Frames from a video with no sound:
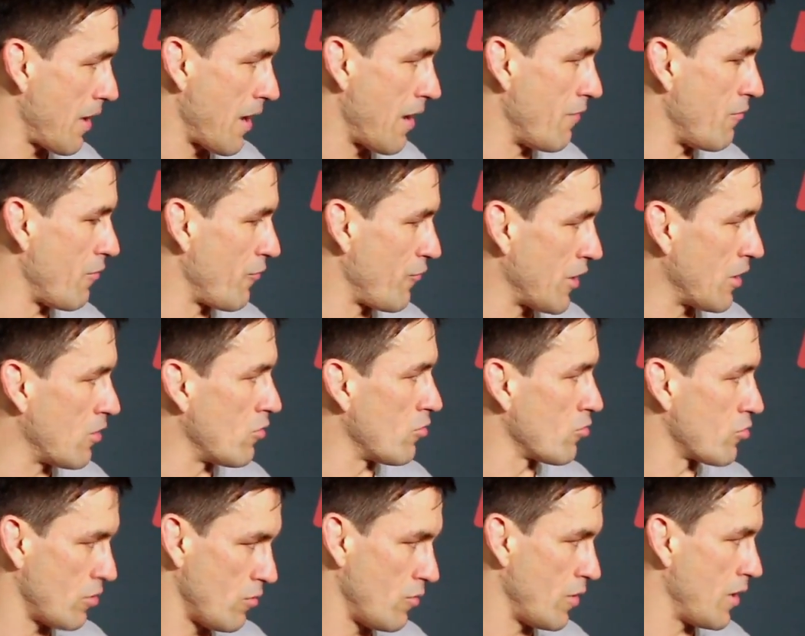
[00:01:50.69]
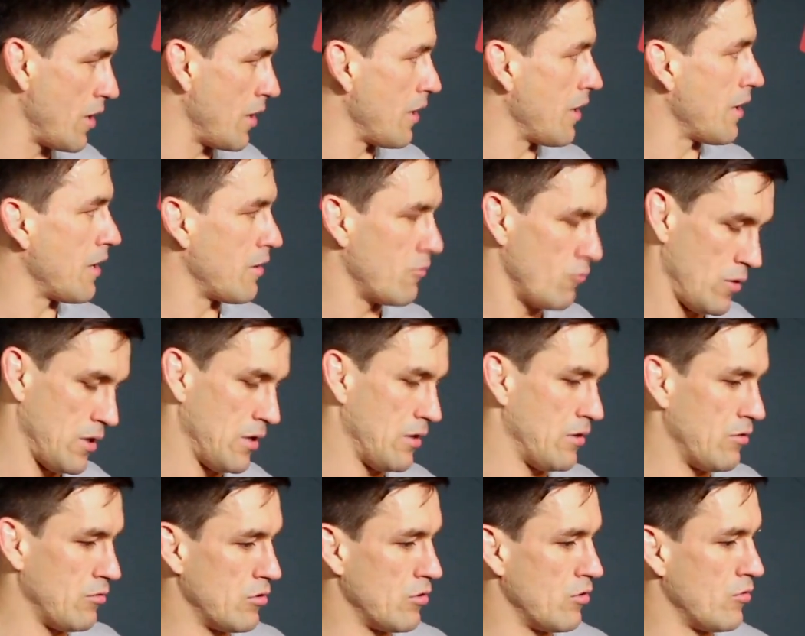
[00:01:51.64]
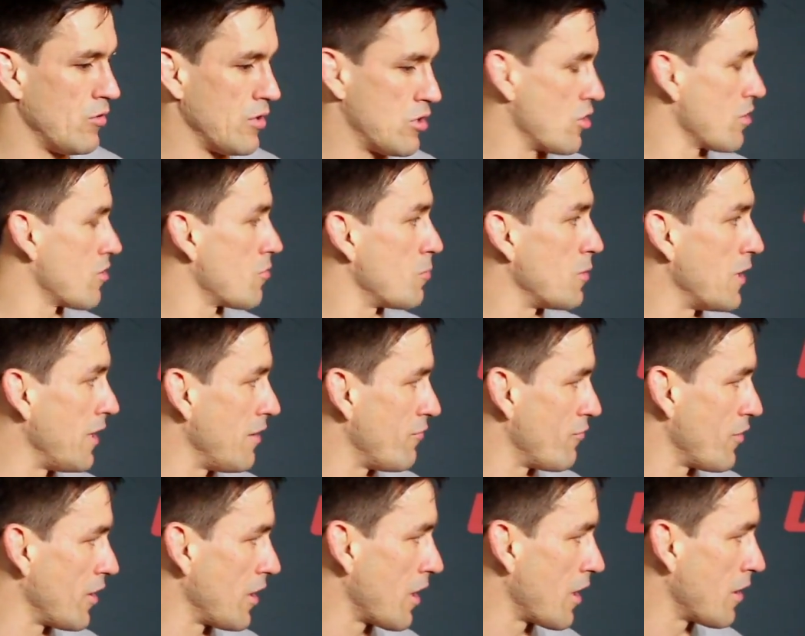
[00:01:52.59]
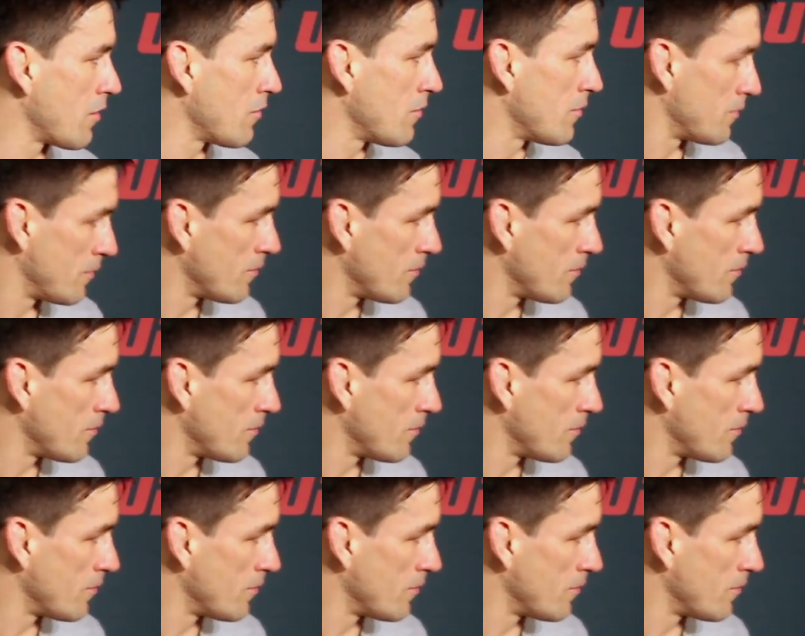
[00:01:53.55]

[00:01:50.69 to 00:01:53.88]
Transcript: everything goes away and we you know we just believe again.